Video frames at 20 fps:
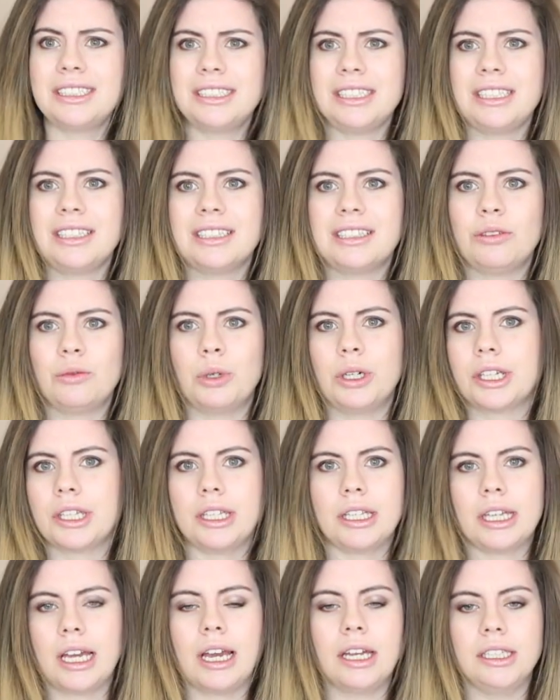see it
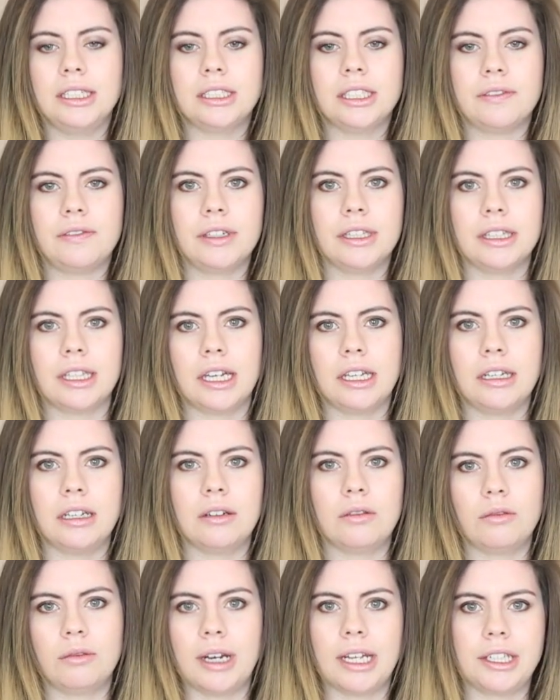working any different than
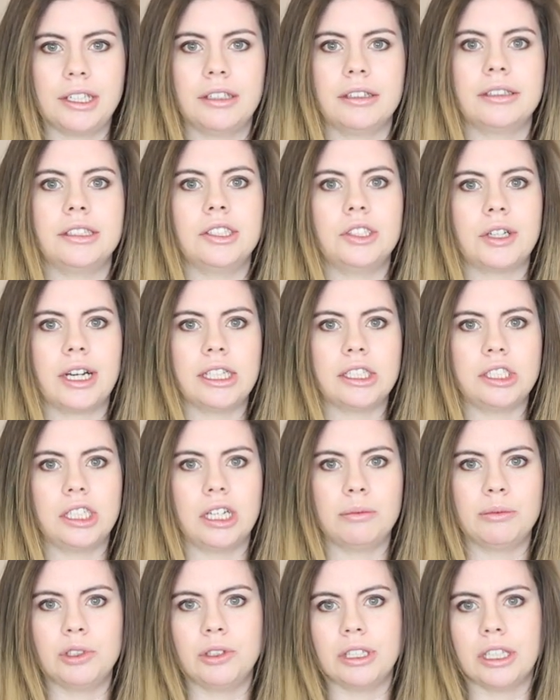regular dry
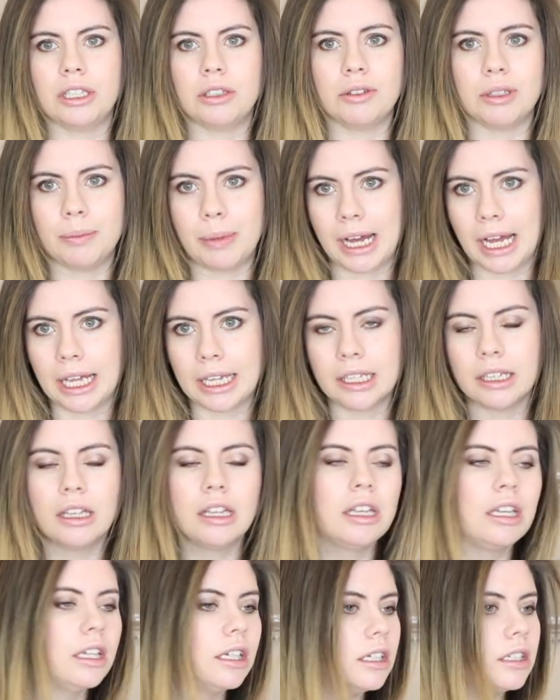shampoo that you would buy.
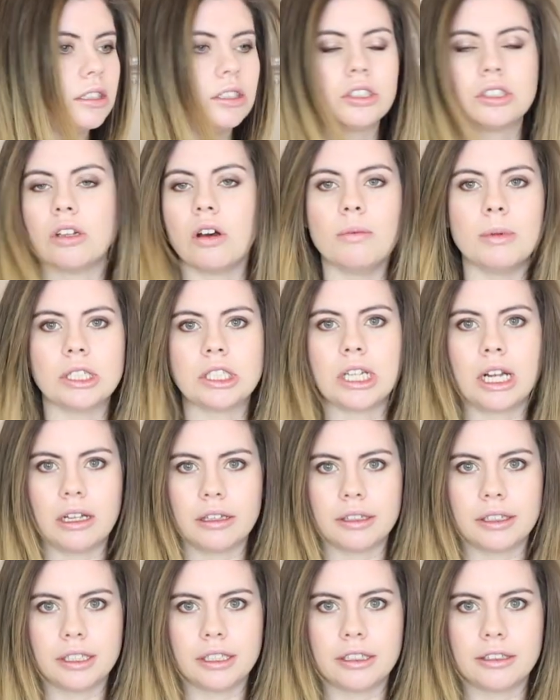It's so much
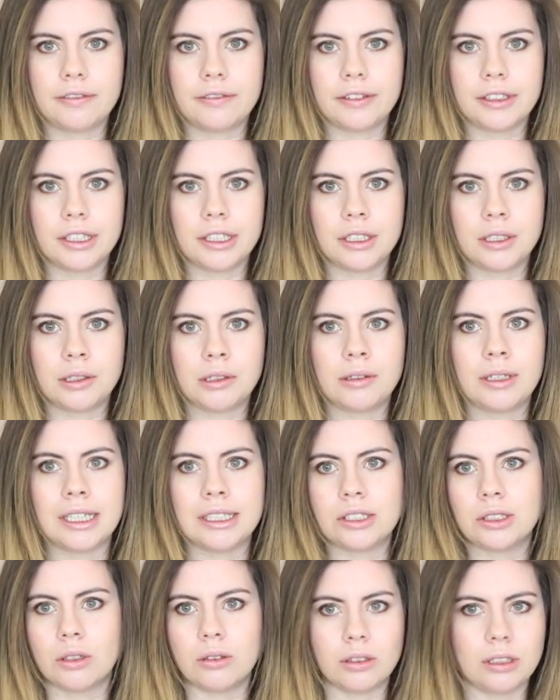healthier for you.
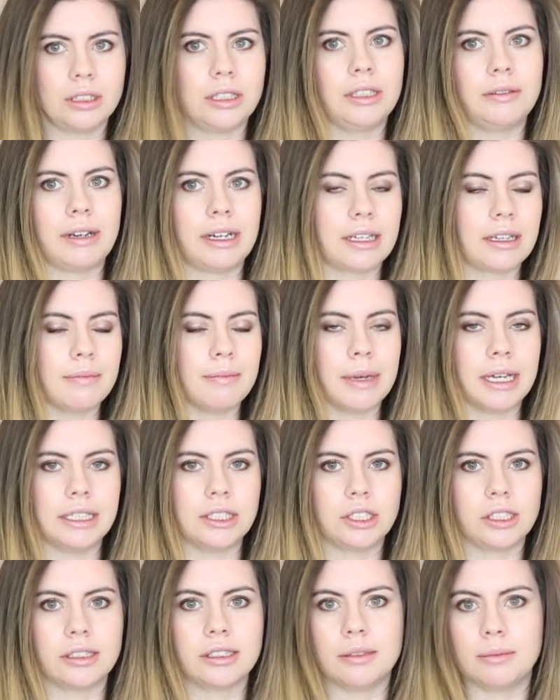I totally
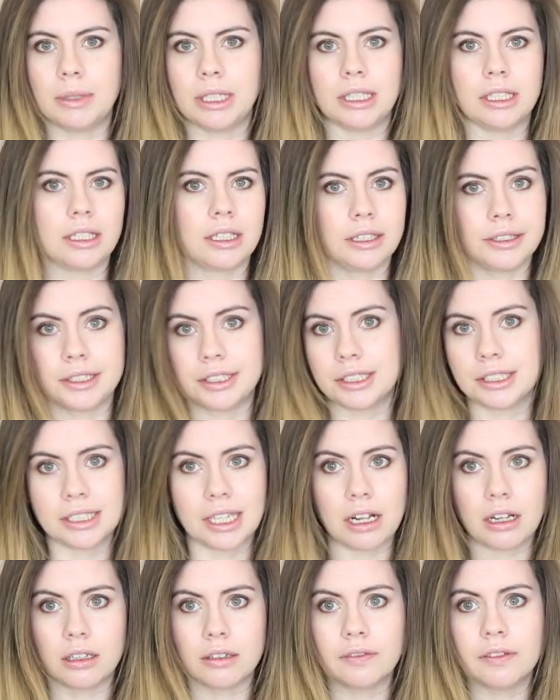recommend just making it
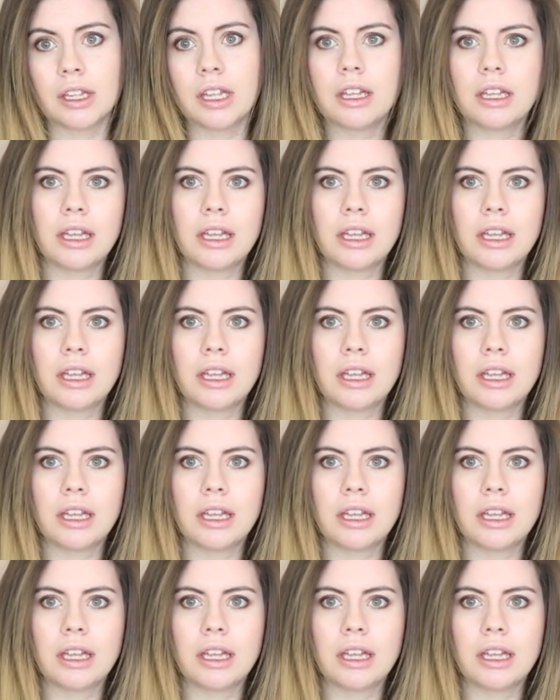yourself.